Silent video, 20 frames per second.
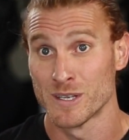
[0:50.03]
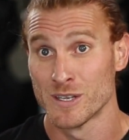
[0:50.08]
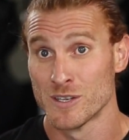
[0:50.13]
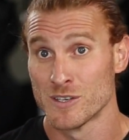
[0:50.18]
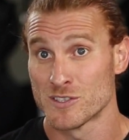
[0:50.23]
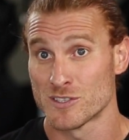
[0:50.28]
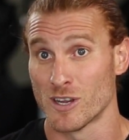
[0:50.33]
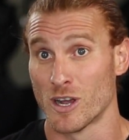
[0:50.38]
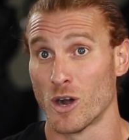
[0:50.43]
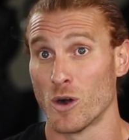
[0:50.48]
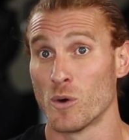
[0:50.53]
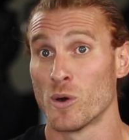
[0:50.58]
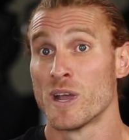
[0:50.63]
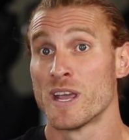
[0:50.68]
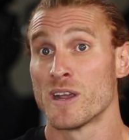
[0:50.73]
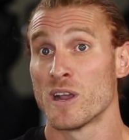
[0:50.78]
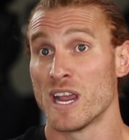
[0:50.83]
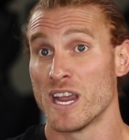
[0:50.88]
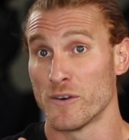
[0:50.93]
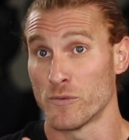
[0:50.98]
So
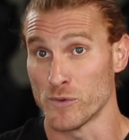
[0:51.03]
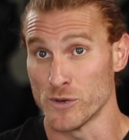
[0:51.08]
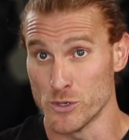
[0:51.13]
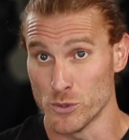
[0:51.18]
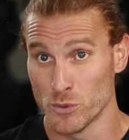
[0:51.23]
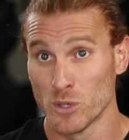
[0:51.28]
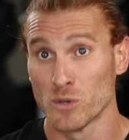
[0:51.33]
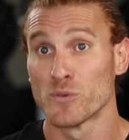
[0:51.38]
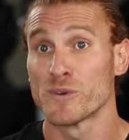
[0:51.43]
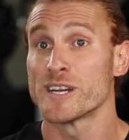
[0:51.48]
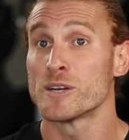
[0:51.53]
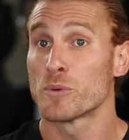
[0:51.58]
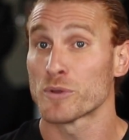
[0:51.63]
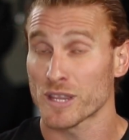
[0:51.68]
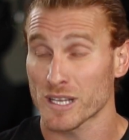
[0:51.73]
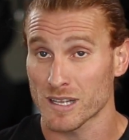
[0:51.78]
if we do a read with a